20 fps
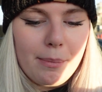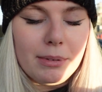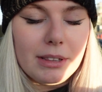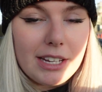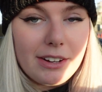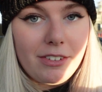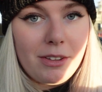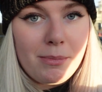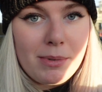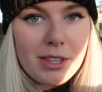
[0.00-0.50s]

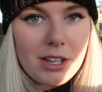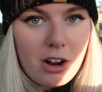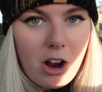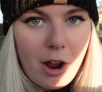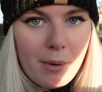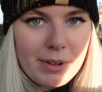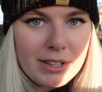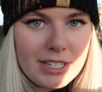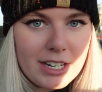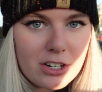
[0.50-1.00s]
leave them in the
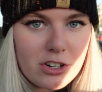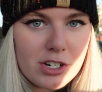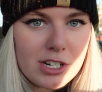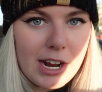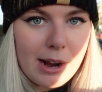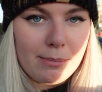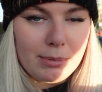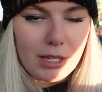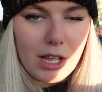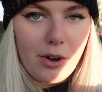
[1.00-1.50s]
comment section
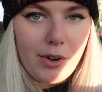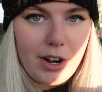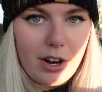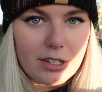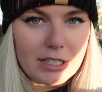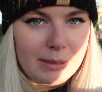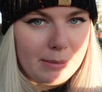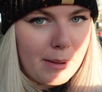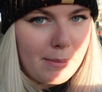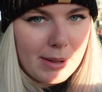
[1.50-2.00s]
down below and
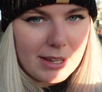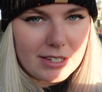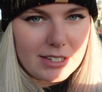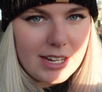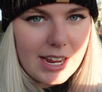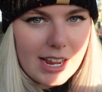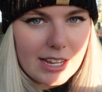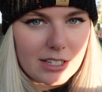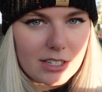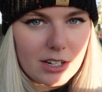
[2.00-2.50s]
I'll do my best
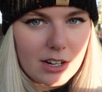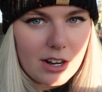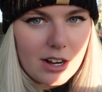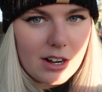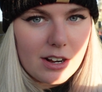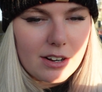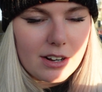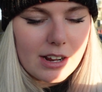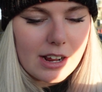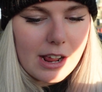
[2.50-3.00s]
to
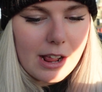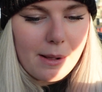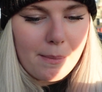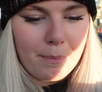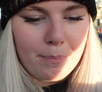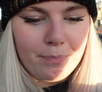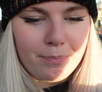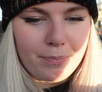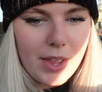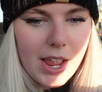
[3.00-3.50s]
answer
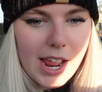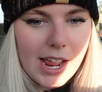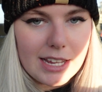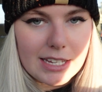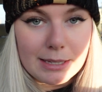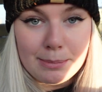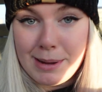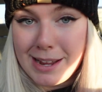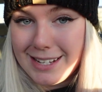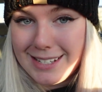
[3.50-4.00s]

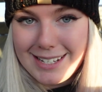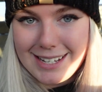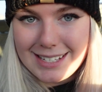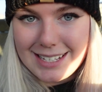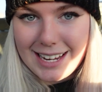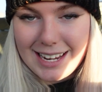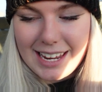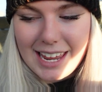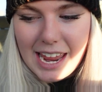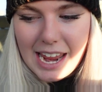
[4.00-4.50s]
as best
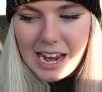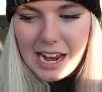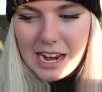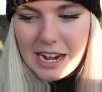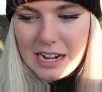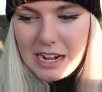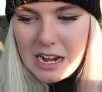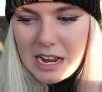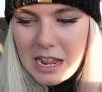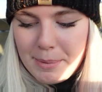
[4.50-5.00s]
as I
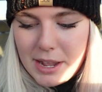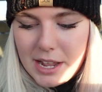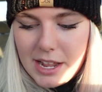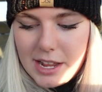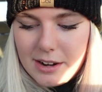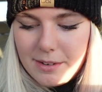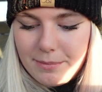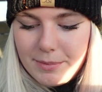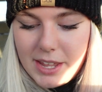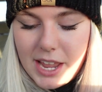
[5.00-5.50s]
can.
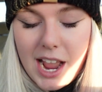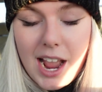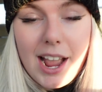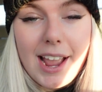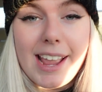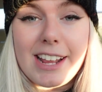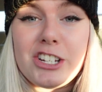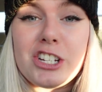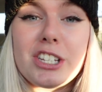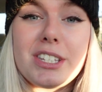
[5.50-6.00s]
But yeah,
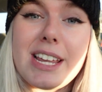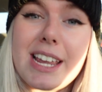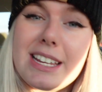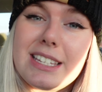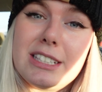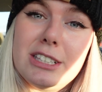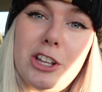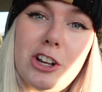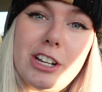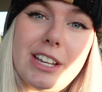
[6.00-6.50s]
it just
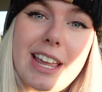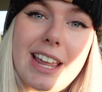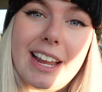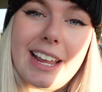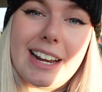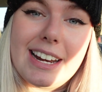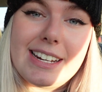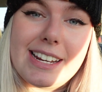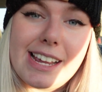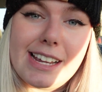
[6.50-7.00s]
takes looking
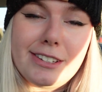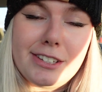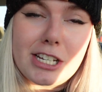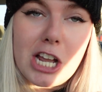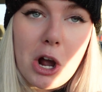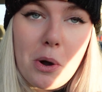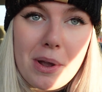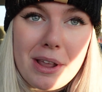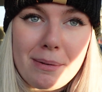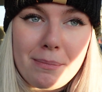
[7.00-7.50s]
and it takes
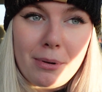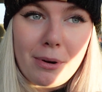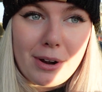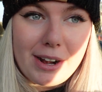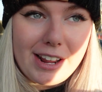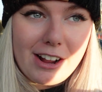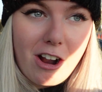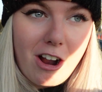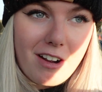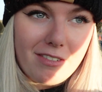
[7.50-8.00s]
going
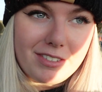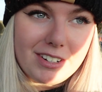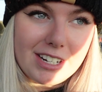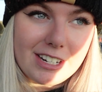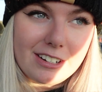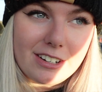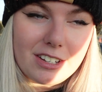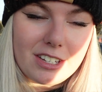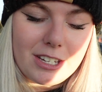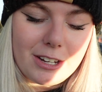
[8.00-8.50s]
pretty
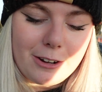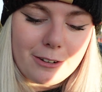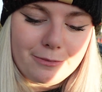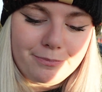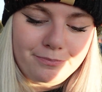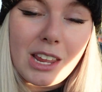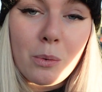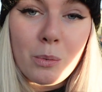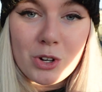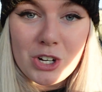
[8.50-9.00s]
often, so,
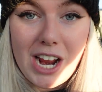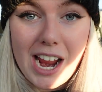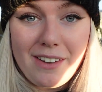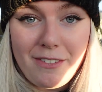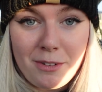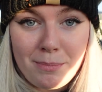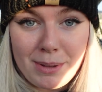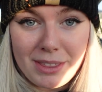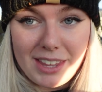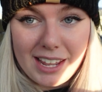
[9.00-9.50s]
which I
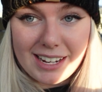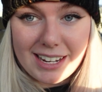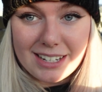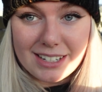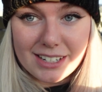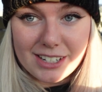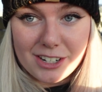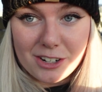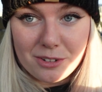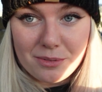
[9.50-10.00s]
haven't been
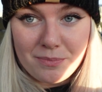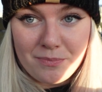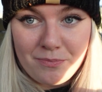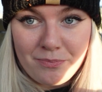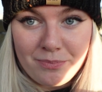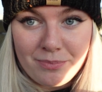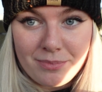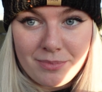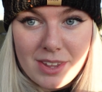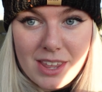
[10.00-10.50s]
liking to do.
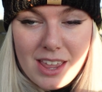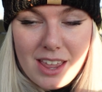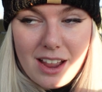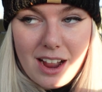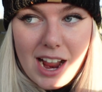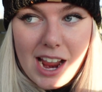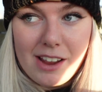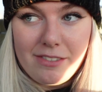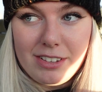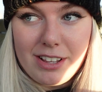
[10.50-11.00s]

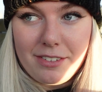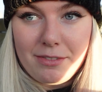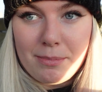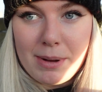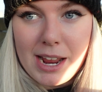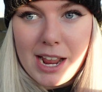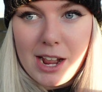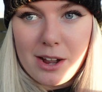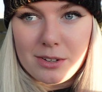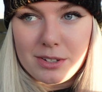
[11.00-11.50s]
I've left
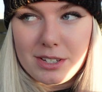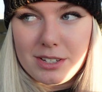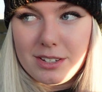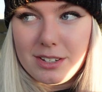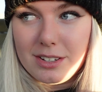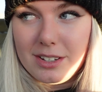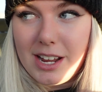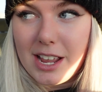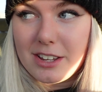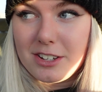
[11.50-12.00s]
my
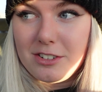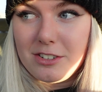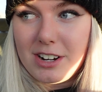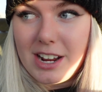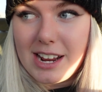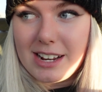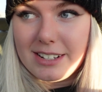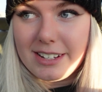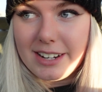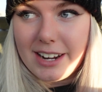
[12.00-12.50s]
house
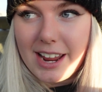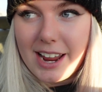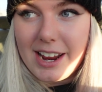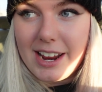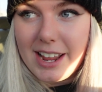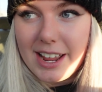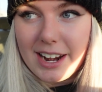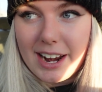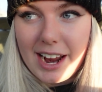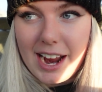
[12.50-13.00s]
yesterday and
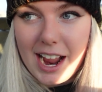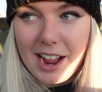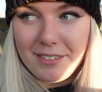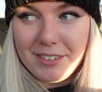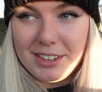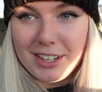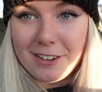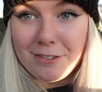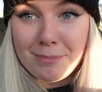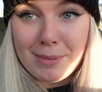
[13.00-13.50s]
today and I
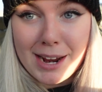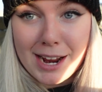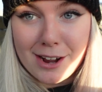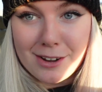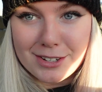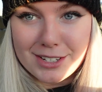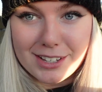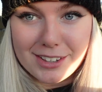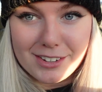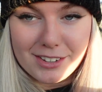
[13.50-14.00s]
haven't left my
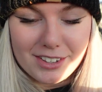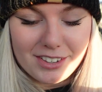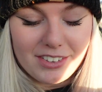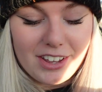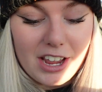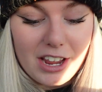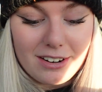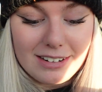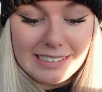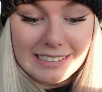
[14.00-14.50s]
house other than
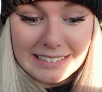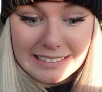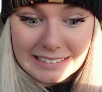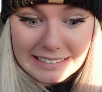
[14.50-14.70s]
that.